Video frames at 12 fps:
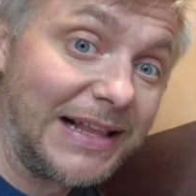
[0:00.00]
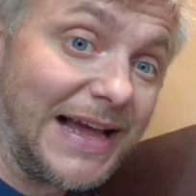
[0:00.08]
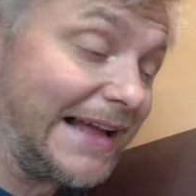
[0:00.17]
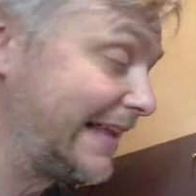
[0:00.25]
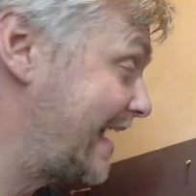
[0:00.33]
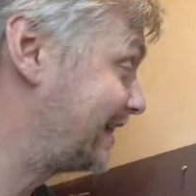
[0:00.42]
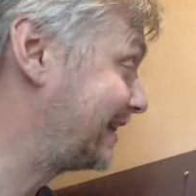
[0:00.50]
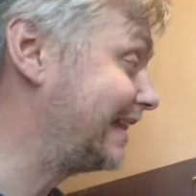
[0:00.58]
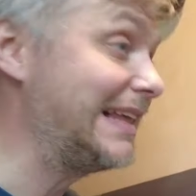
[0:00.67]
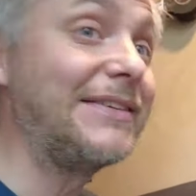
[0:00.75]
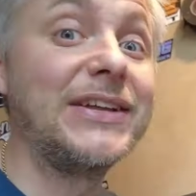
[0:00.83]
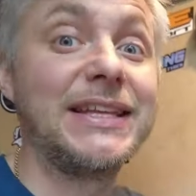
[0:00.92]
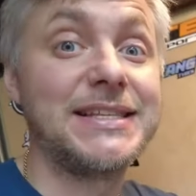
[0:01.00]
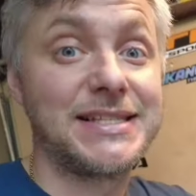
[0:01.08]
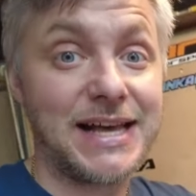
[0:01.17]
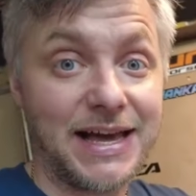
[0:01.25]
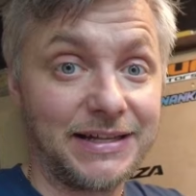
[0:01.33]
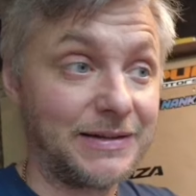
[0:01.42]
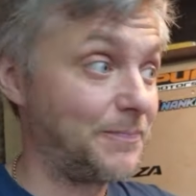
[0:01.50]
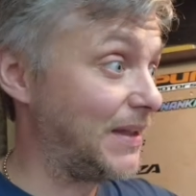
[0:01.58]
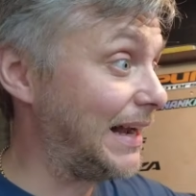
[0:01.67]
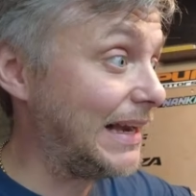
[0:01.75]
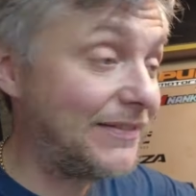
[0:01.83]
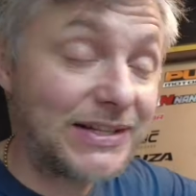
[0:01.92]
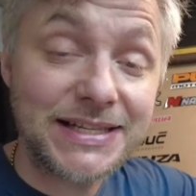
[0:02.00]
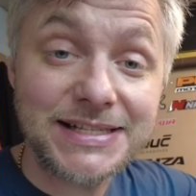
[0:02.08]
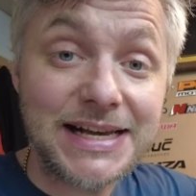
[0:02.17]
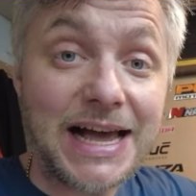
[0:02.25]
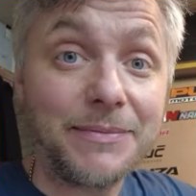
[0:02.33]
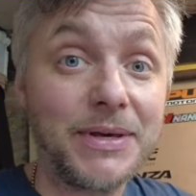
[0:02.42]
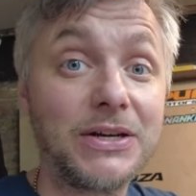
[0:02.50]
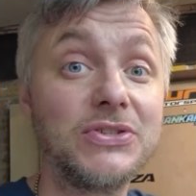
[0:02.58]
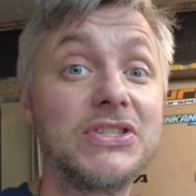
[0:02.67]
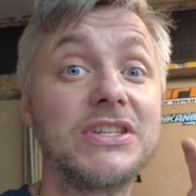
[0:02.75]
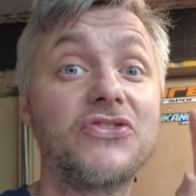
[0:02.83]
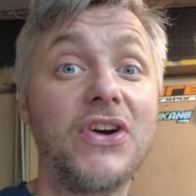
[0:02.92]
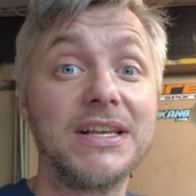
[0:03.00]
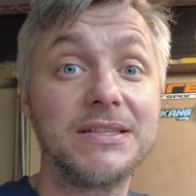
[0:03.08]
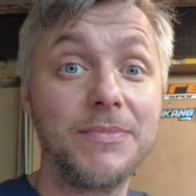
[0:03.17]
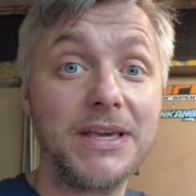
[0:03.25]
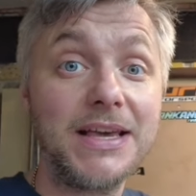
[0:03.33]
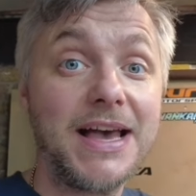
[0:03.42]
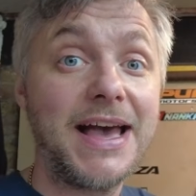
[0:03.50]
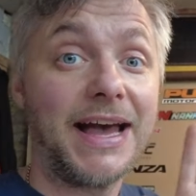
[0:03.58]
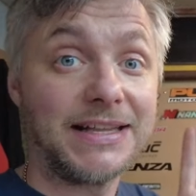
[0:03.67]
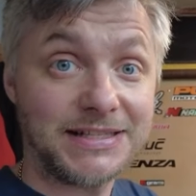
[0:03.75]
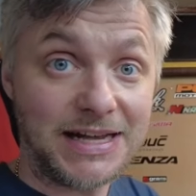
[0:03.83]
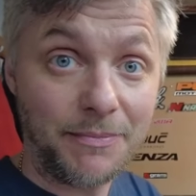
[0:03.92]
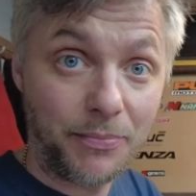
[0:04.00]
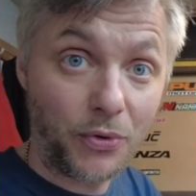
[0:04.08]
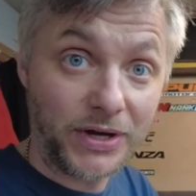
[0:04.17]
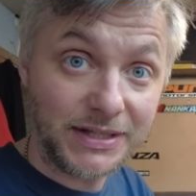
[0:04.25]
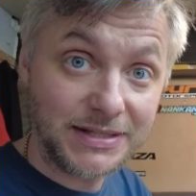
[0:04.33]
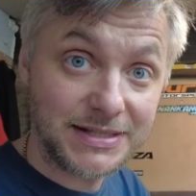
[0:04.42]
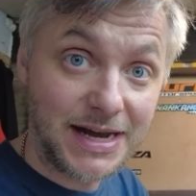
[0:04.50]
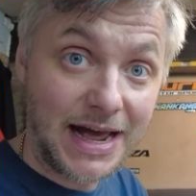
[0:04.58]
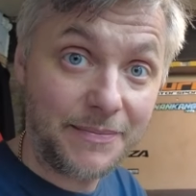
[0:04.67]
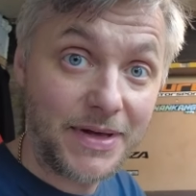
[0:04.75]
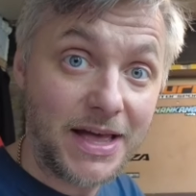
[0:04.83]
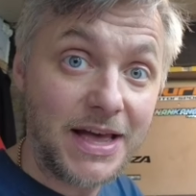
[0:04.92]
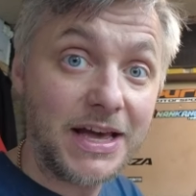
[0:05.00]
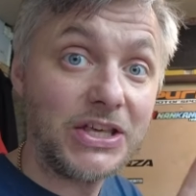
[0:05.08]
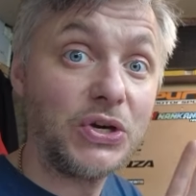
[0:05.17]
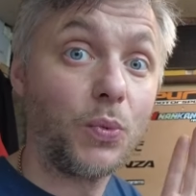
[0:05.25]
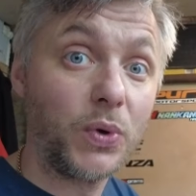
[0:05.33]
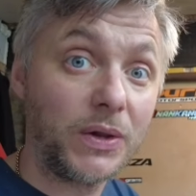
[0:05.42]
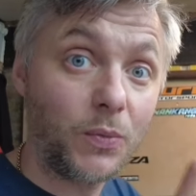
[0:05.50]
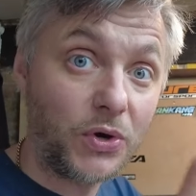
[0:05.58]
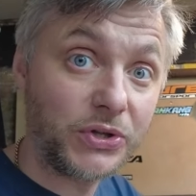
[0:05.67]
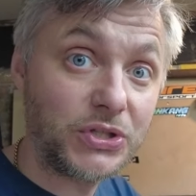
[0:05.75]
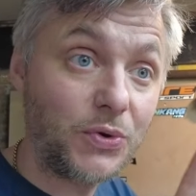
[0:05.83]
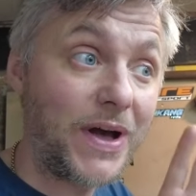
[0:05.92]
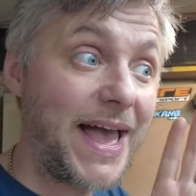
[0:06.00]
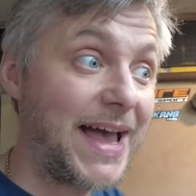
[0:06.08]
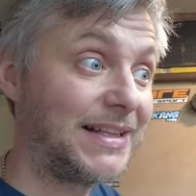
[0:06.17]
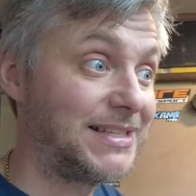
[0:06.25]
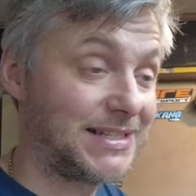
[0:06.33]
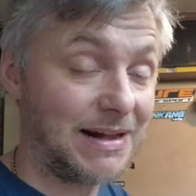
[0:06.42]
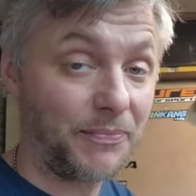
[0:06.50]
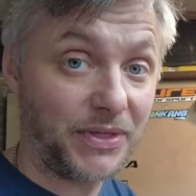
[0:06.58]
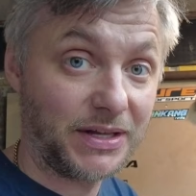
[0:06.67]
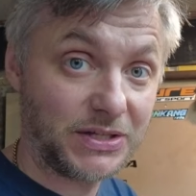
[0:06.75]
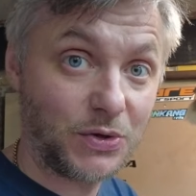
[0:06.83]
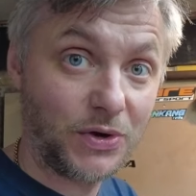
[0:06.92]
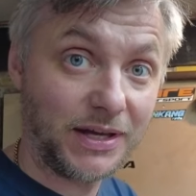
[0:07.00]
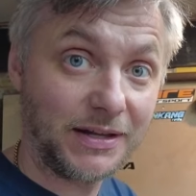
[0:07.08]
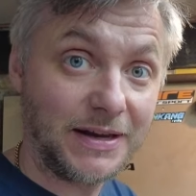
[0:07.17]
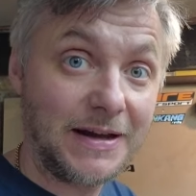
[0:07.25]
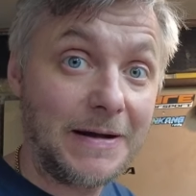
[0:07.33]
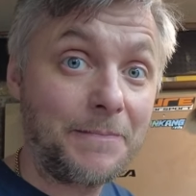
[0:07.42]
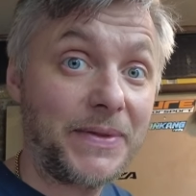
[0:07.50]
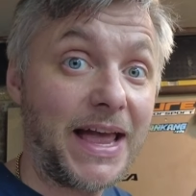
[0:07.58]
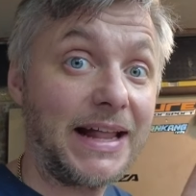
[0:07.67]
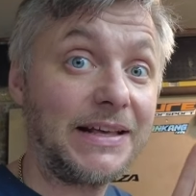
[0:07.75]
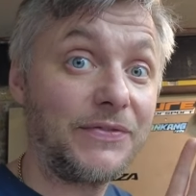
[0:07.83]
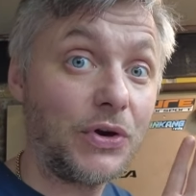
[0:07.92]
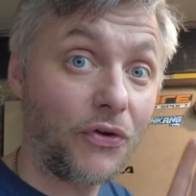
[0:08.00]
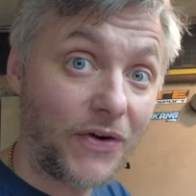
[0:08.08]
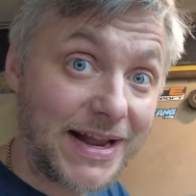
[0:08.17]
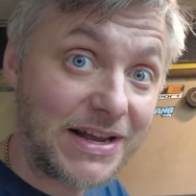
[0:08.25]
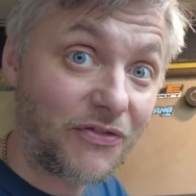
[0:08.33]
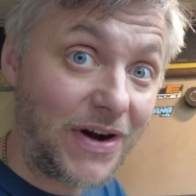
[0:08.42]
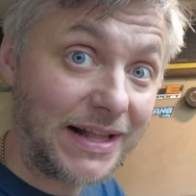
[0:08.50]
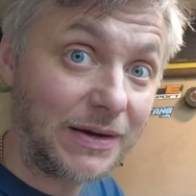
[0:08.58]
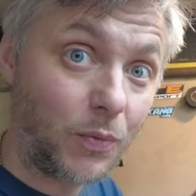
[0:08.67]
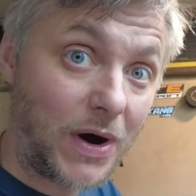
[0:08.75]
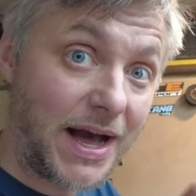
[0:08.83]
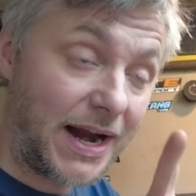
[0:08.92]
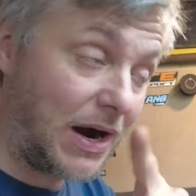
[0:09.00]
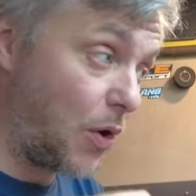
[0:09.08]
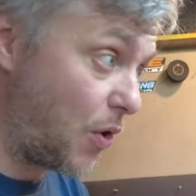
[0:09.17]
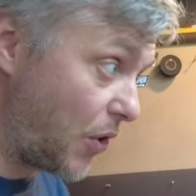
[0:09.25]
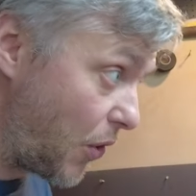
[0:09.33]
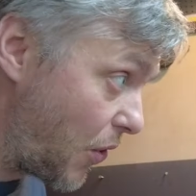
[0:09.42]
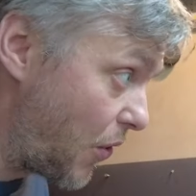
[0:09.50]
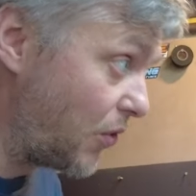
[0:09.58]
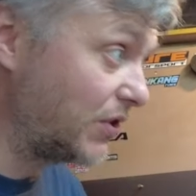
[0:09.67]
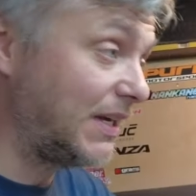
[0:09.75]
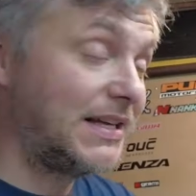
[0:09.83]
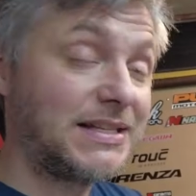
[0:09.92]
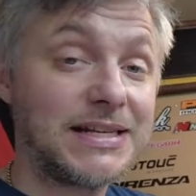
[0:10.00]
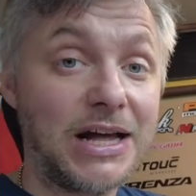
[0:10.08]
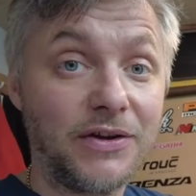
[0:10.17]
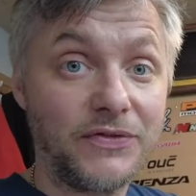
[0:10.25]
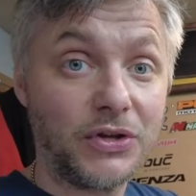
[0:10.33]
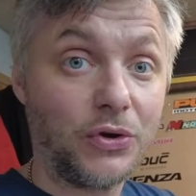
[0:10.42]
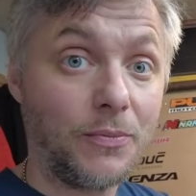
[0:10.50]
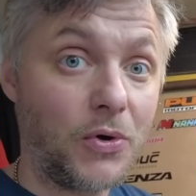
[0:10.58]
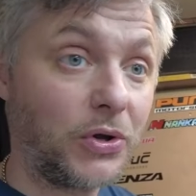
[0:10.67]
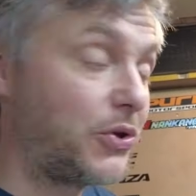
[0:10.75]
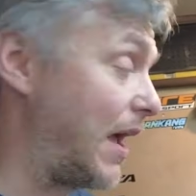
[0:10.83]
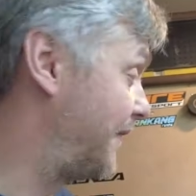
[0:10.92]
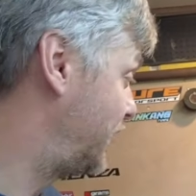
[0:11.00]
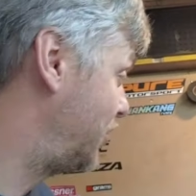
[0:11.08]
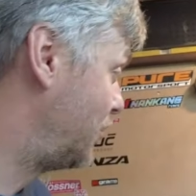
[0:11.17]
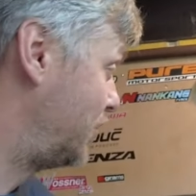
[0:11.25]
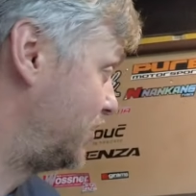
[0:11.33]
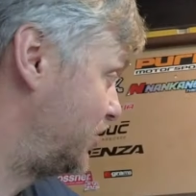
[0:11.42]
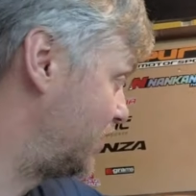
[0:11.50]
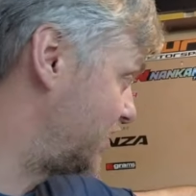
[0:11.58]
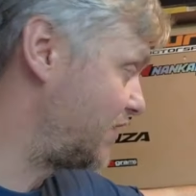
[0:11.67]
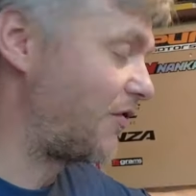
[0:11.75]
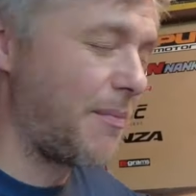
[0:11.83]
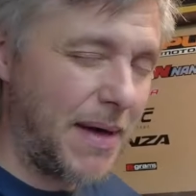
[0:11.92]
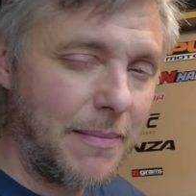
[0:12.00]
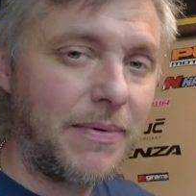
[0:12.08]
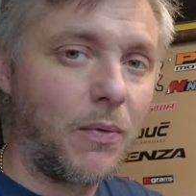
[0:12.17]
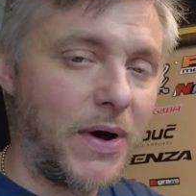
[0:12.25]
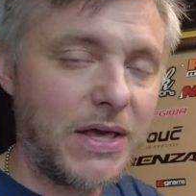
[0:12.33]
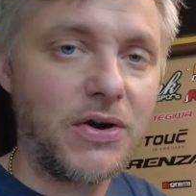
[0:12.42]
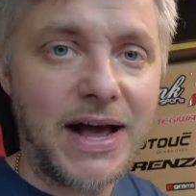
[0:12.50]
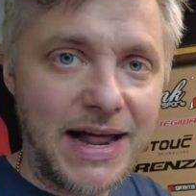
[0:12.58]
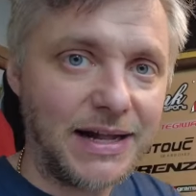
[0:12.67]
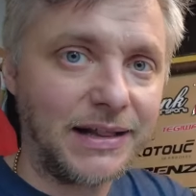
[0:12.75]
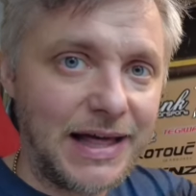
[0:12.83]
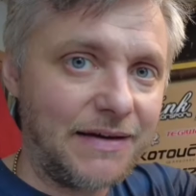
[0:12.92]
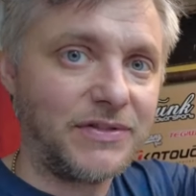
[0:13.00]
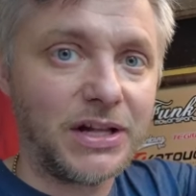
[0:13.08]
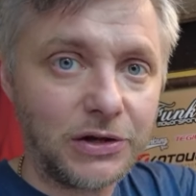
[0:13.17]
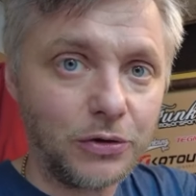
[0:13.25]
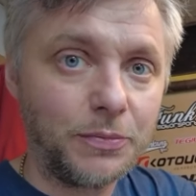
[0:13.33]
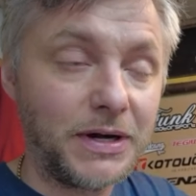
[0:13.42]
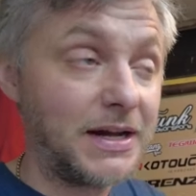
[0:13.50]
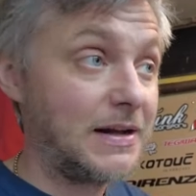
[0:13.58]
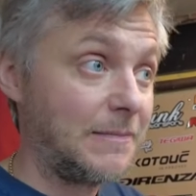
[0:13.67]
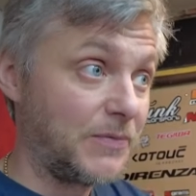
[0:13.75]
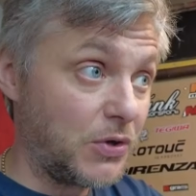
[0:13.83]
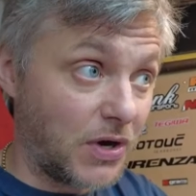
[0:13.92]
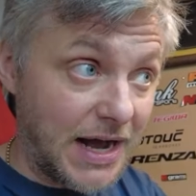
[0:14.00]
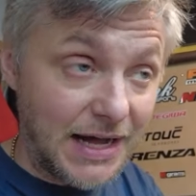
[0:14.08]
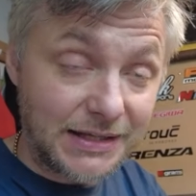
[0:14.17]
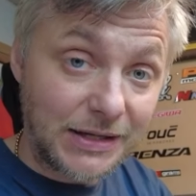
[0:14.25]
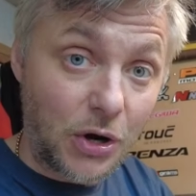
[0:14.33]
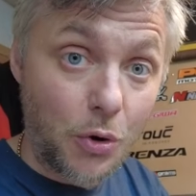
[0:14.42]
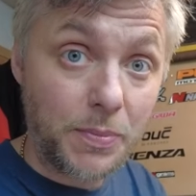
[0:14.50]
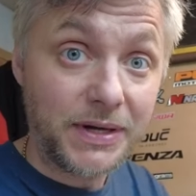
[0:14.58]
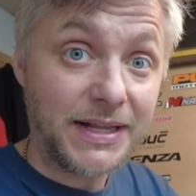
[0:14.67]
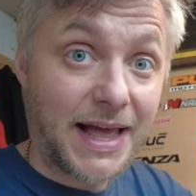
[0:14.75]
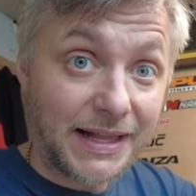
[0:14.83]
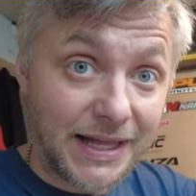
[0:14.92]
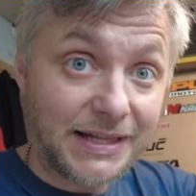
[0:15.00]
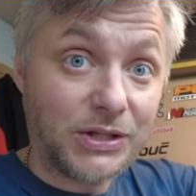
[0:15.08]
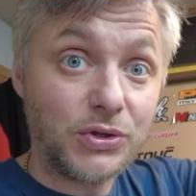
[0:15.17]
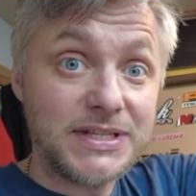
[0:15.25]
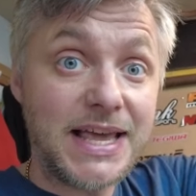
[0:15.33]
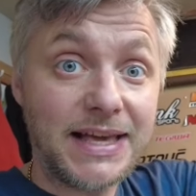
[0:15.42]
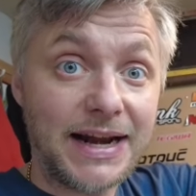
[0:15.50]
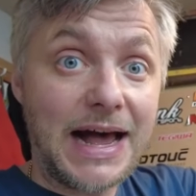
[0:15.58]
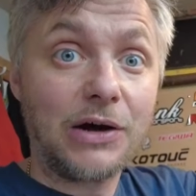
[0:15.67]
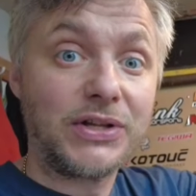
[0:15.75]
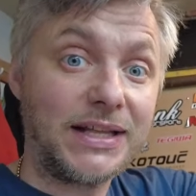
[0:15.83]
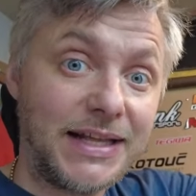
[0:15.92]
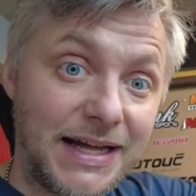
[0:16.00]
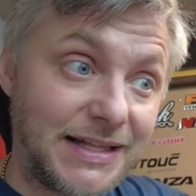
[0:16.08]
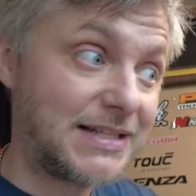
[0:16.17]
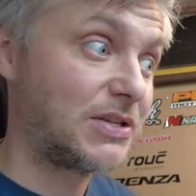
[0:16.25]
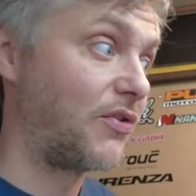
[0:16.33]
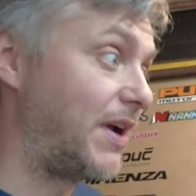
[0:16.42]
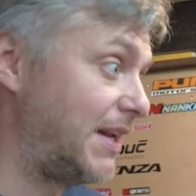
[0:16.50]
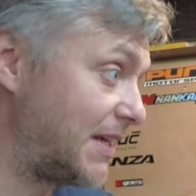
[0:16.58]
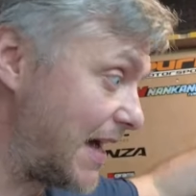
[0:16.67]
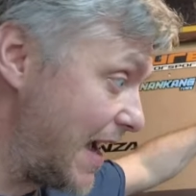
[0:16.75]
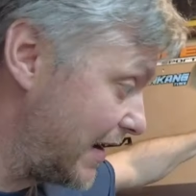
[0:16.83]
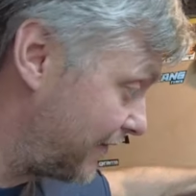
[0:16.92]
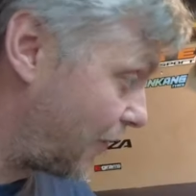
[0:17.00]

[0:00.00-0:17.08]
that and leave it inside. Leave it inside because trust me, at some point in time, you will want to add something to it. And if you already run a wire on the inside of your loom, all you have to do is just remember where you kind of left the loop. You cut it open and then you take it out and then it's already kind of